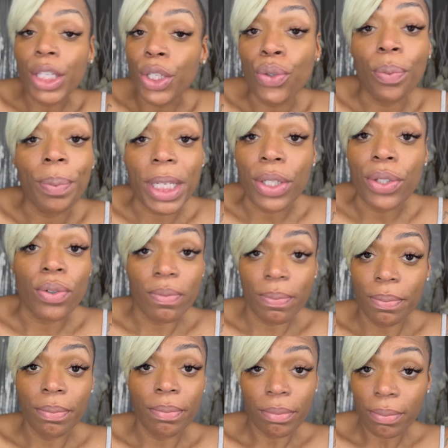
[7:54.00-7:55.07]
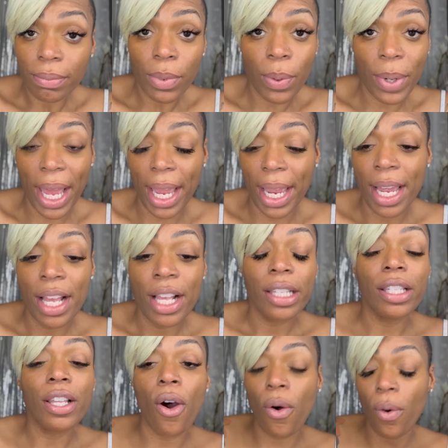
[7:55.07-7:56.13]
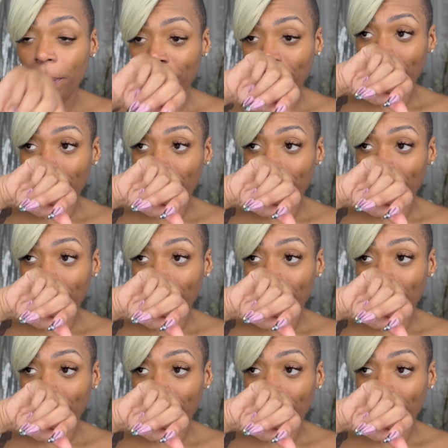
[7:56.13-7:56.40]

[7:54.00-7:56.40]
a dupity dupe. Okay? So